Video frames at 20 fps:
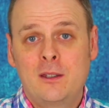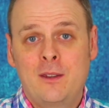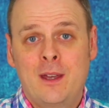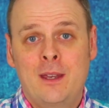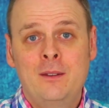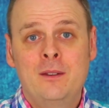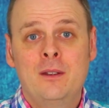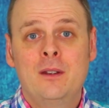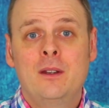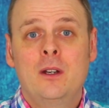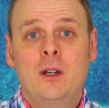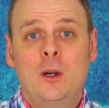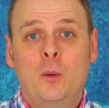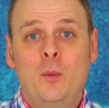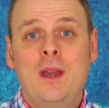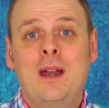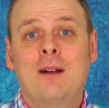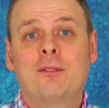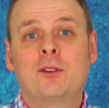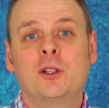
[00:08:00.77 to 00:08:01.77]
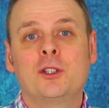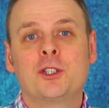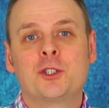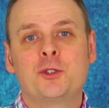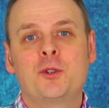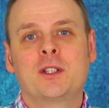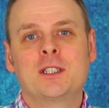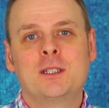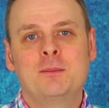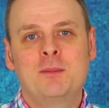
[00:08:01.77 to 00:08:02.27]
then, we have
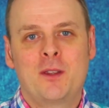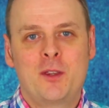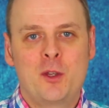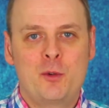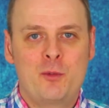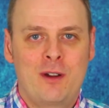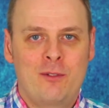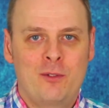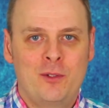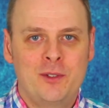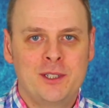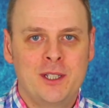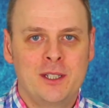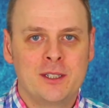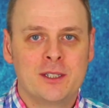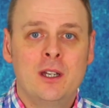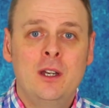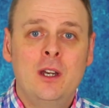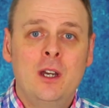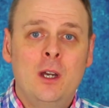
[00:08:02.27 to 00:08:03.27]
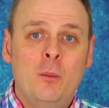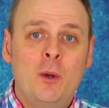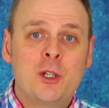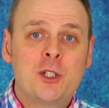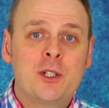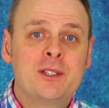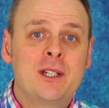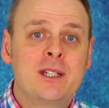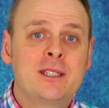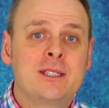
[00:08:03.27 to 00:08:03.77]
constructor method references, which,
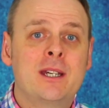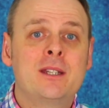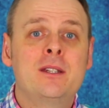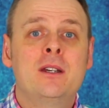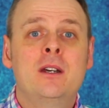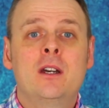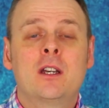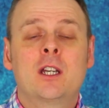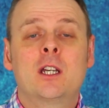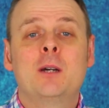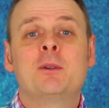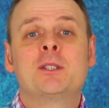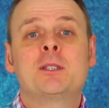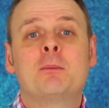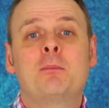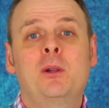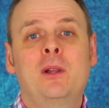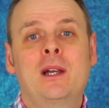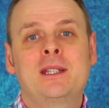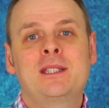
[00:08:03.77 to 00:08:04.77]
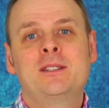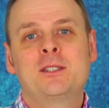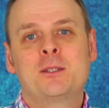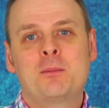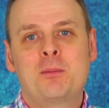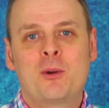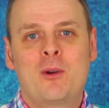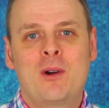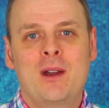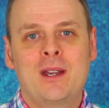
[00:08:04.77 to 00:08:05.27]
as I said, come as a pleasant
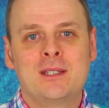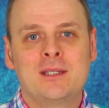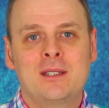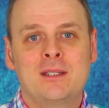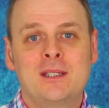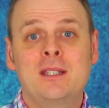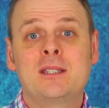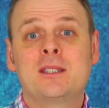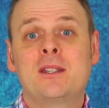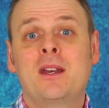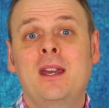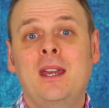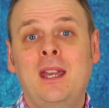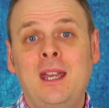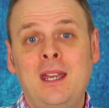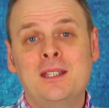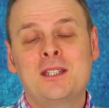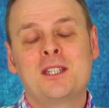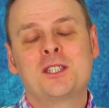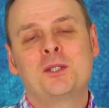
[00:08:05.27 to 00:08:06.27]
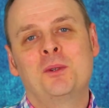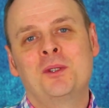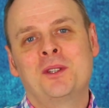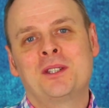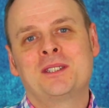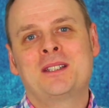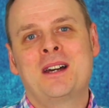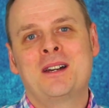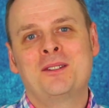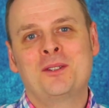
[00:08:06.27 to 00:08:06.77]
surprise since they're easy to
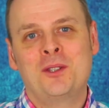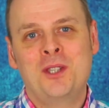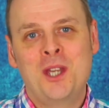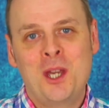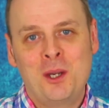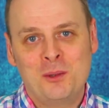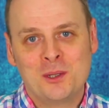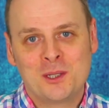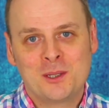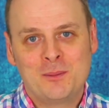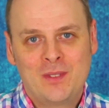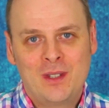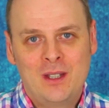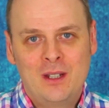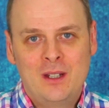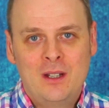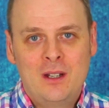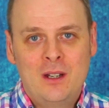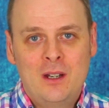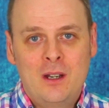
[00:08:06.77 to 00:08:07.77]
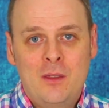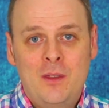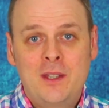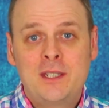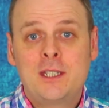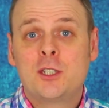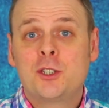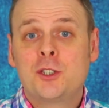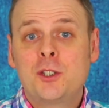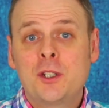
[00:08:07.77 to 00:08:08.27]
understand and use. This
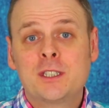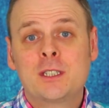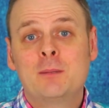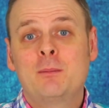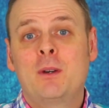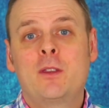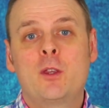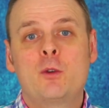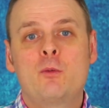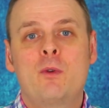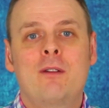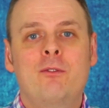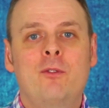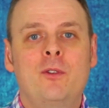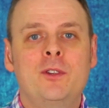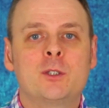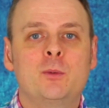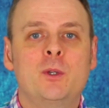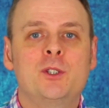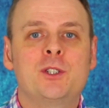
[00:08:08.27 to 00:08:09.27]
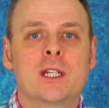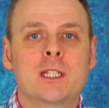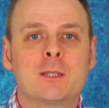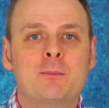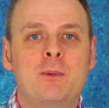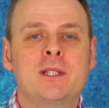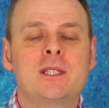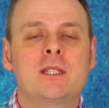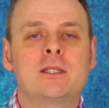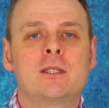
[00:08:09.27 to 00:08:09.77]
is just a method reference which
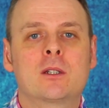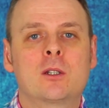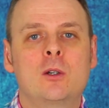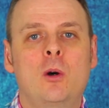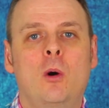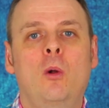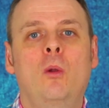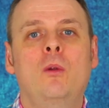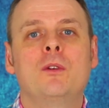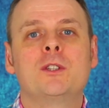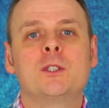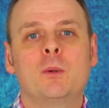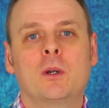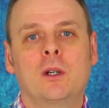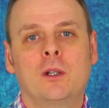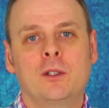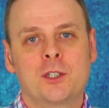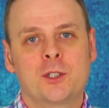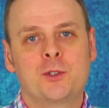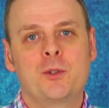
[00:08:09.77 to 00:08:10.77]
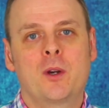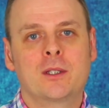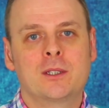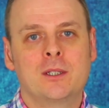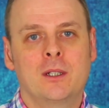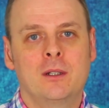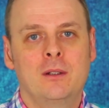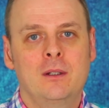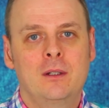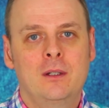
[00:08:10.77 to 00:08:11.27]
expresses a call to a
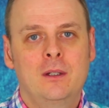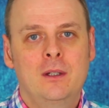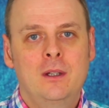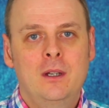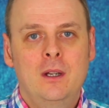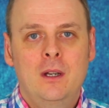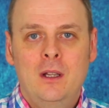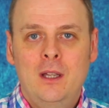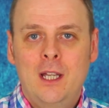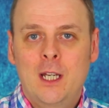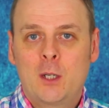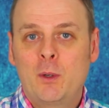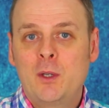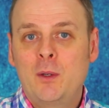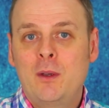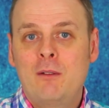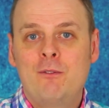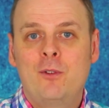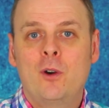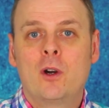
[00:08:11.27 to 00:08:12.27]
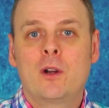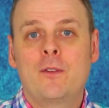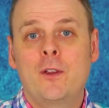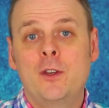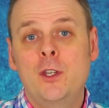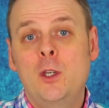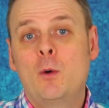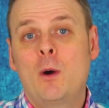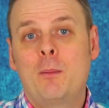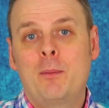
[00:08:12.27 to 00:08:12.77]
constructor, like when you invoke the
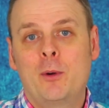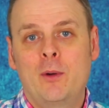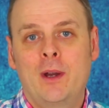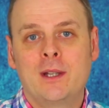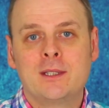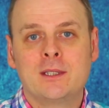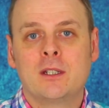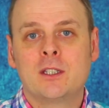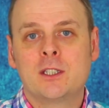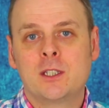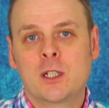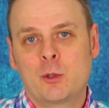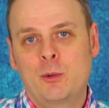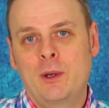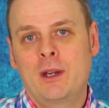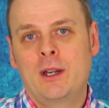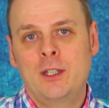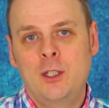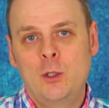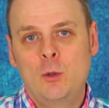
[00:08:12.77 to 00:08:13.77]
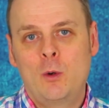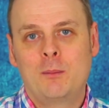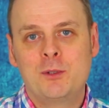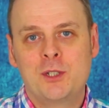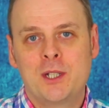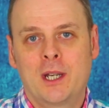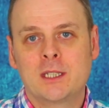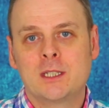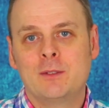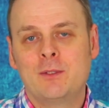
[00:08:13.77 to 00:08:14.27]
new operator to create a new
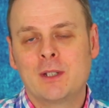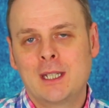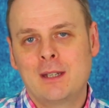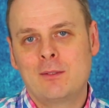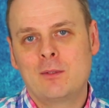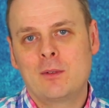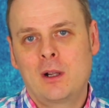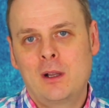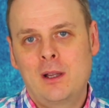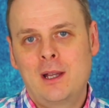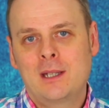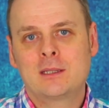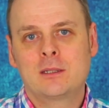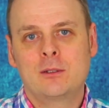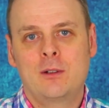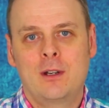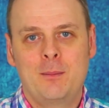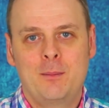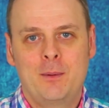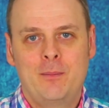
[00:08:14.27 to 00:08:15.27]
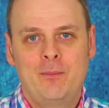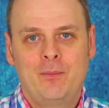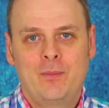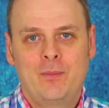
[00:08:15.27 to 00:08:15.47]
object of a given class type.